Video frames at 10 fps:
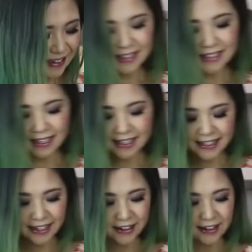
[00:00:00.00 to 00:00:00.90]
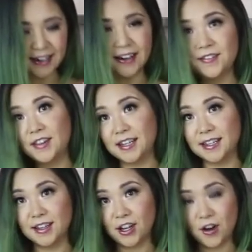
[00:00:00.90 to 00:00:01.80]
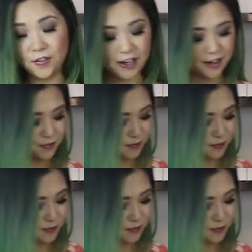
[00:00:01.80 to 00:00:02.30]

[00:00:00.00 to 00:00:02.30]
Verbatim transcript: Second layer of the, the coffee,